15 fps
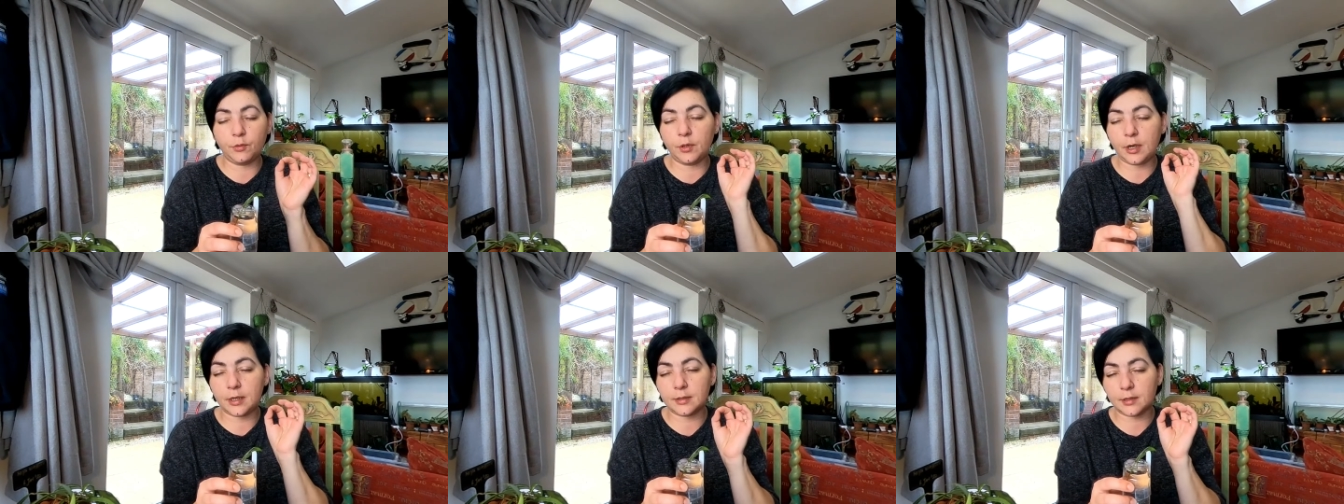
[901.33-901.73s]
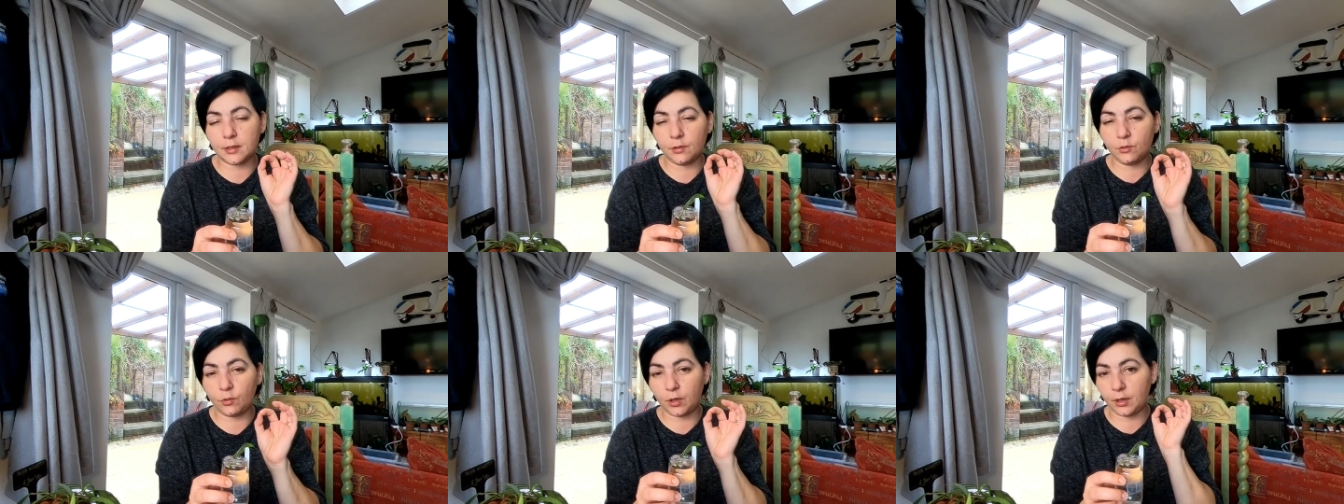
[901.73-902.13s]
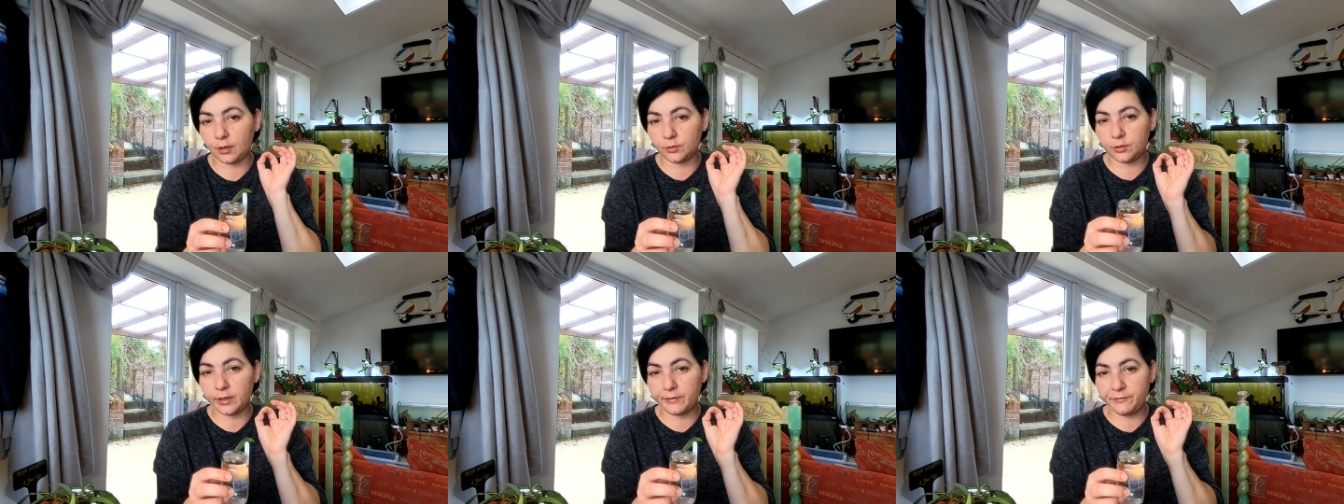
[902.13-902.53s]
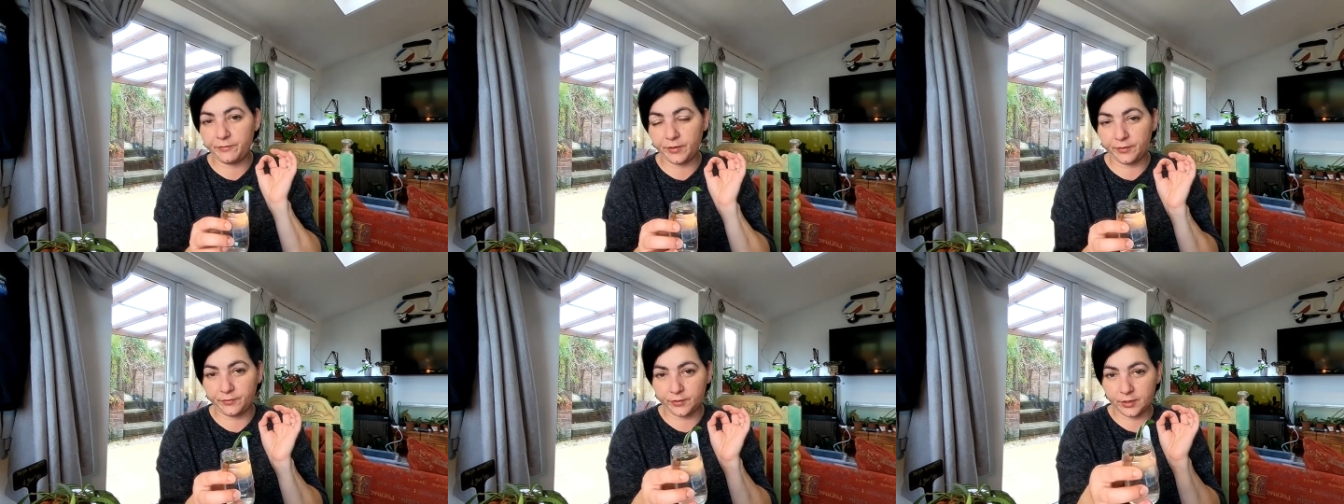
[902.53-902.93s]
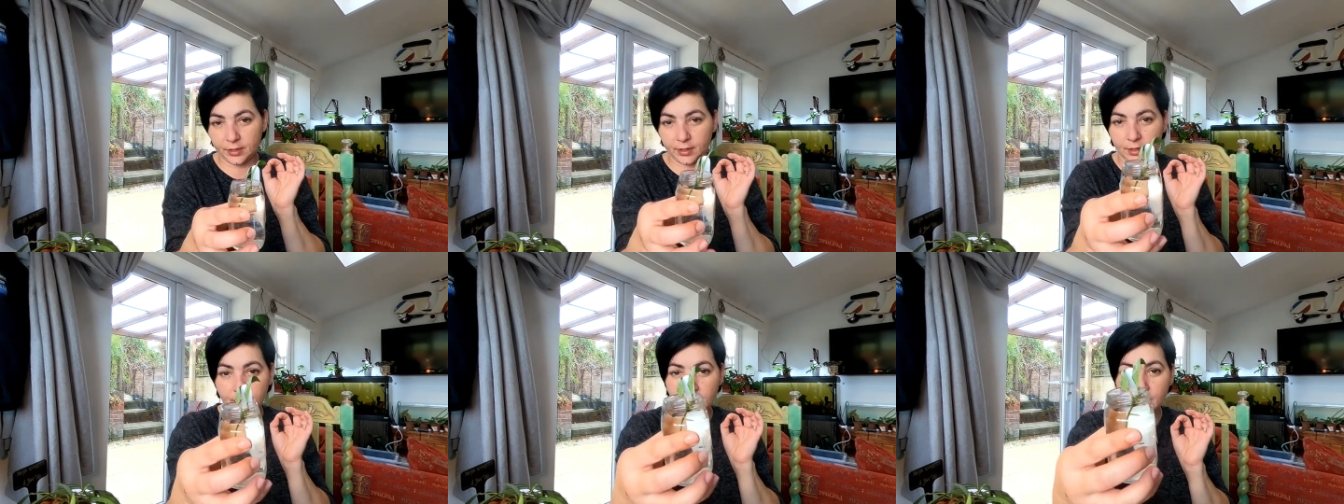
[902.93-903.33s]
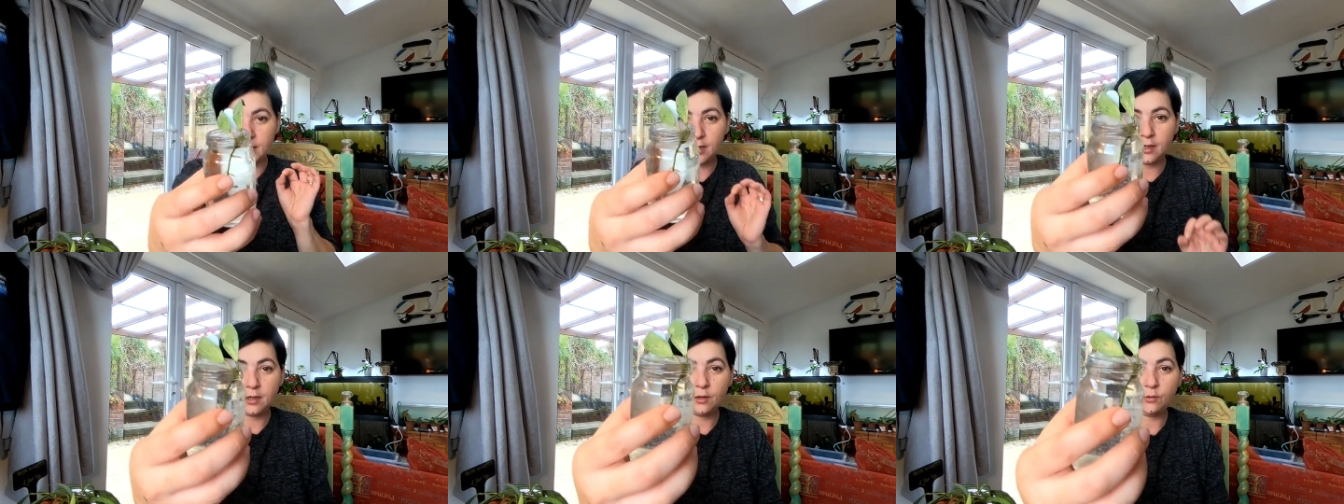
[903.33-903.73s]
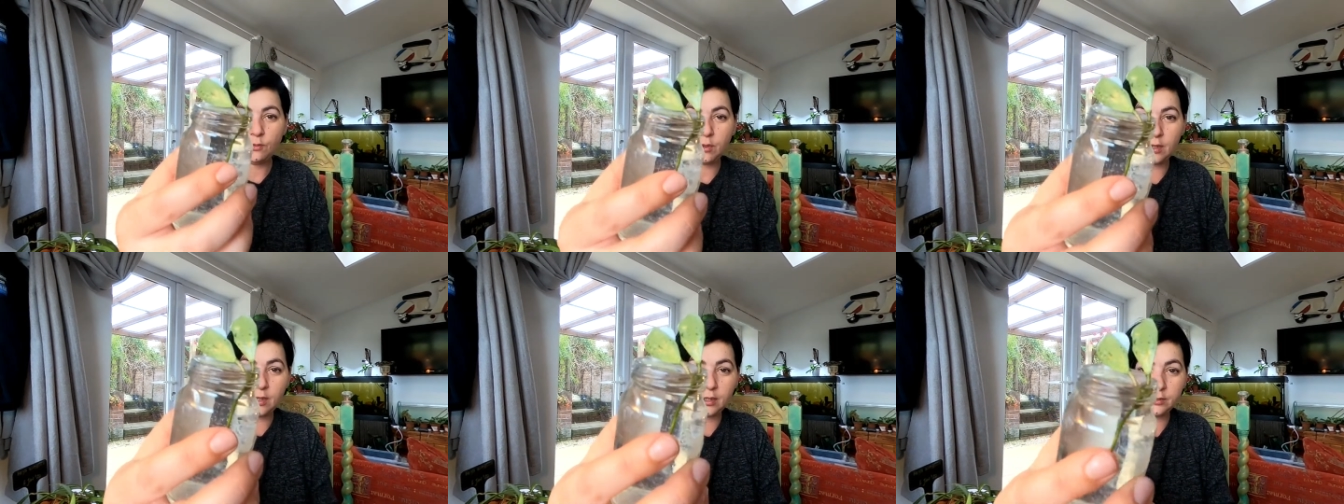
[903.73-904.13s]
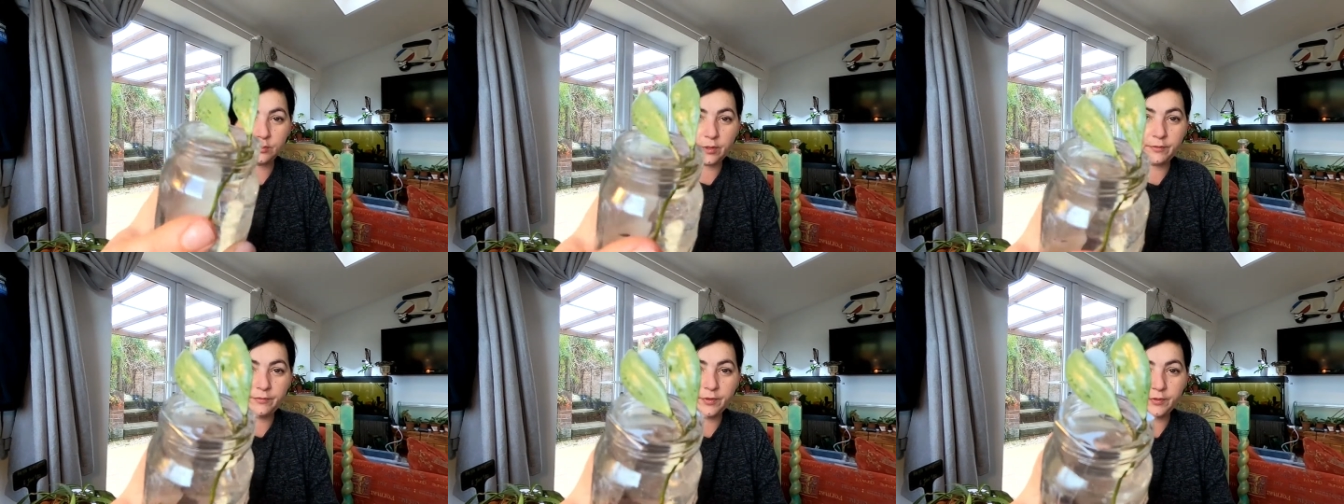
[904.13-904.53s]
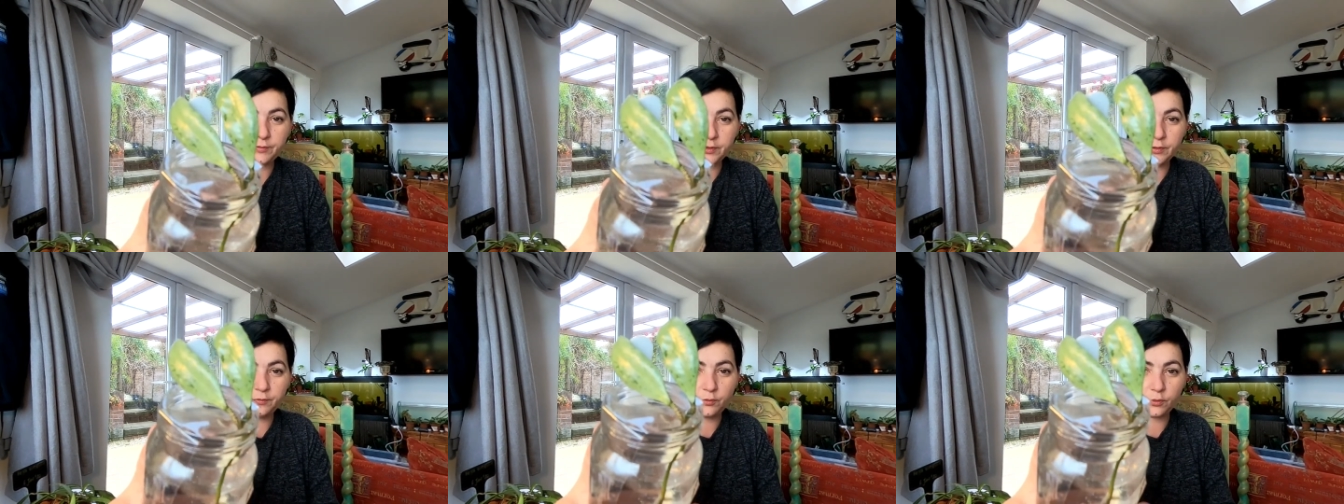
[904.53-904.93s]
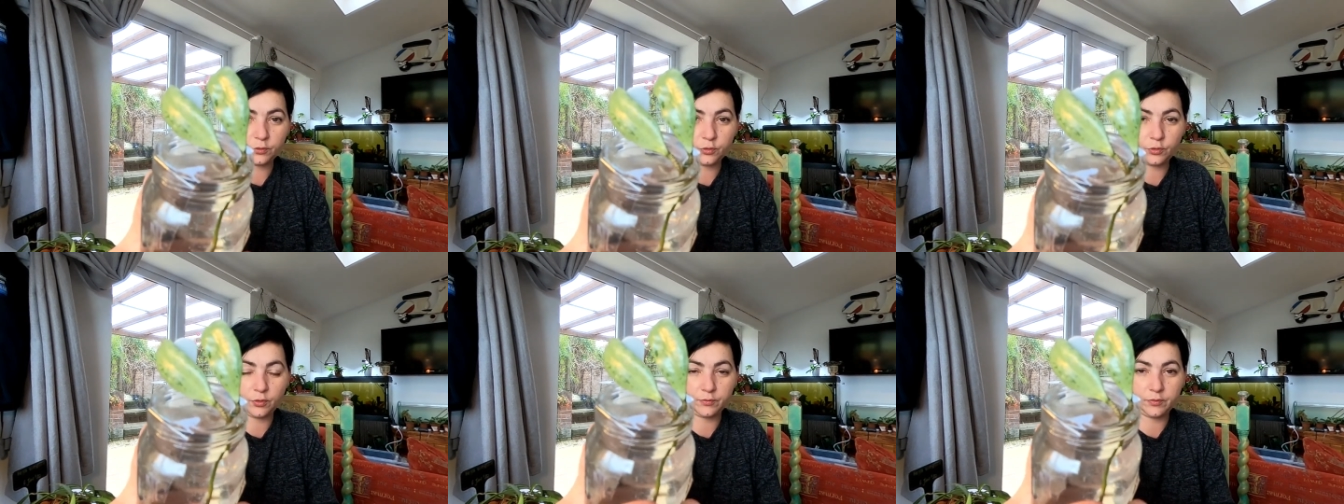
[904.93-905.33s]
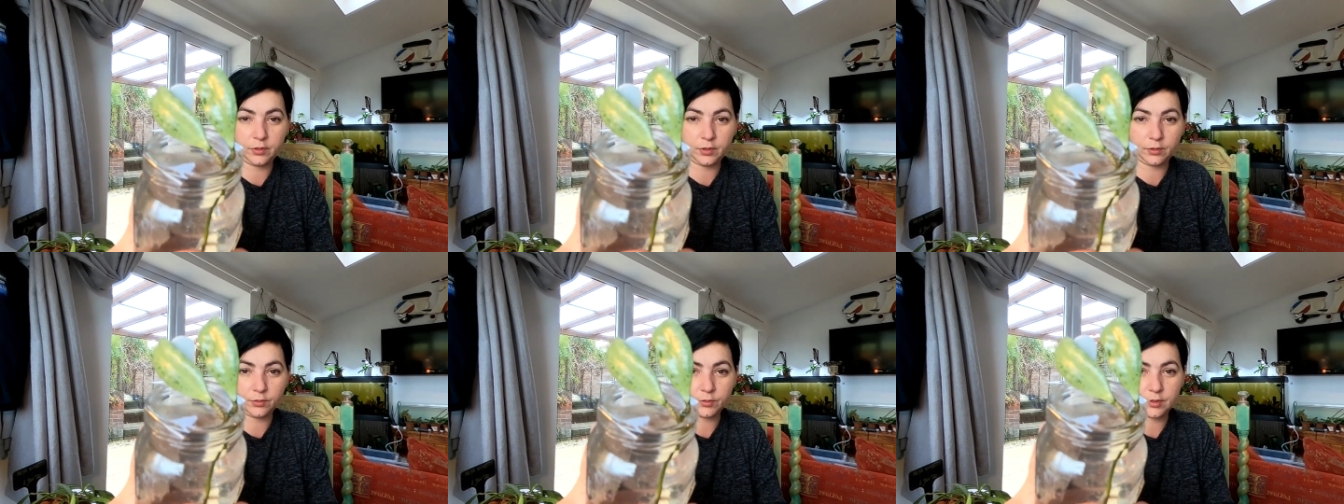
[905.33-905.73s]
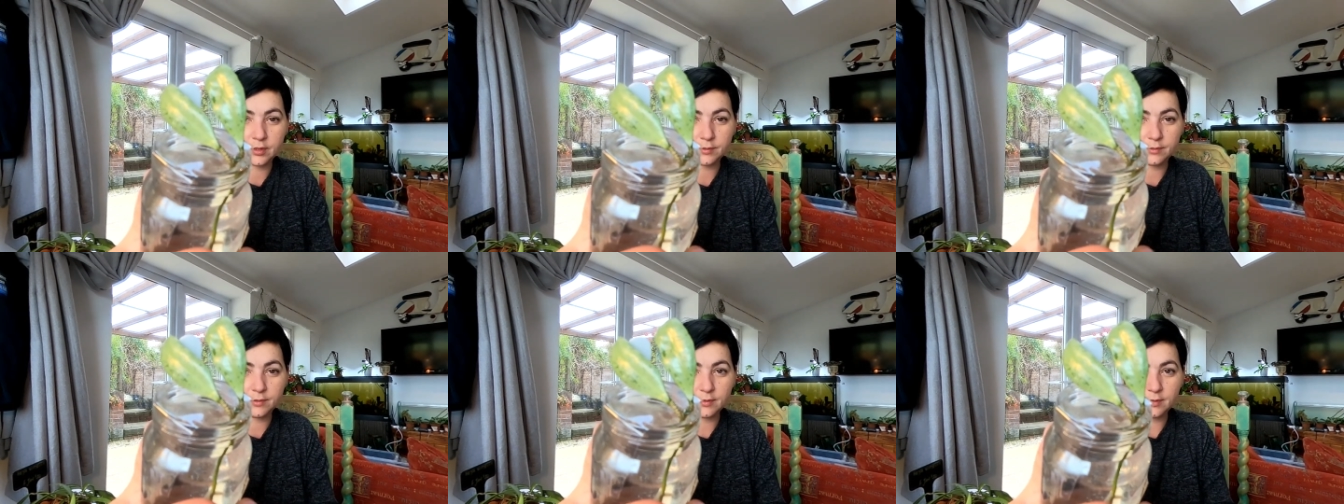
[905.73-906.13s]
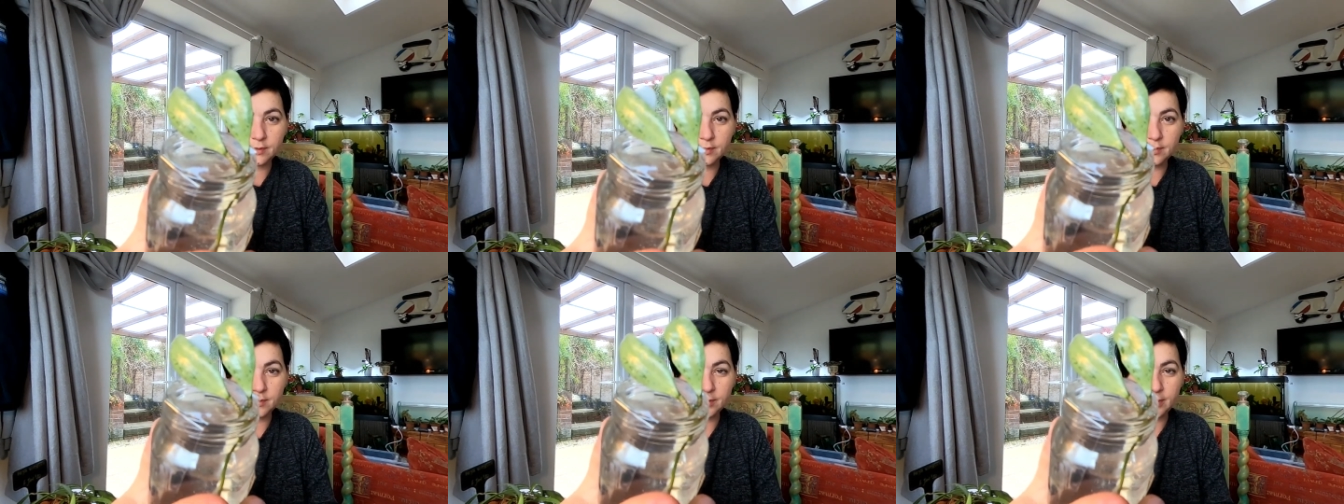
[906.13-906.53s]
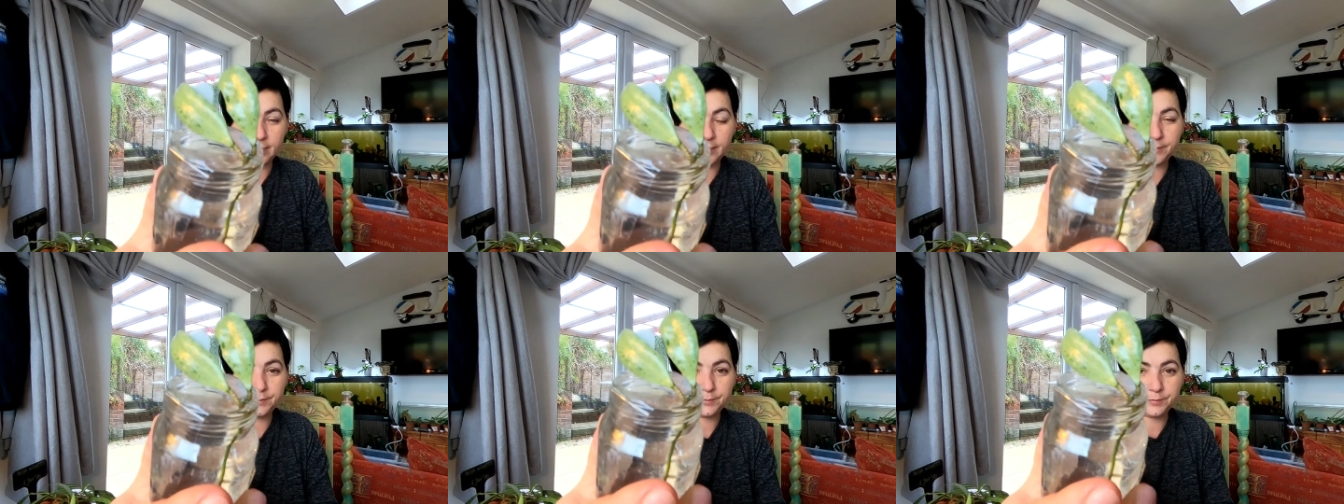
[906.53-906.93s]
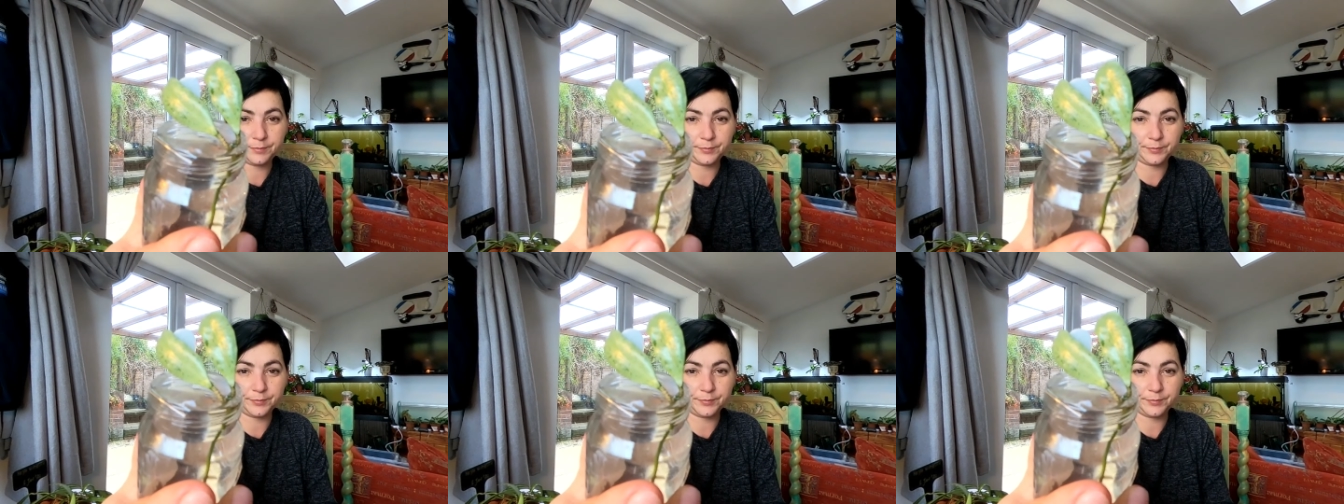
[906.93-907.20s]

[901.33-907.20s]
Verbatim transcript: they were asking 150, 150 for two of those, yeah.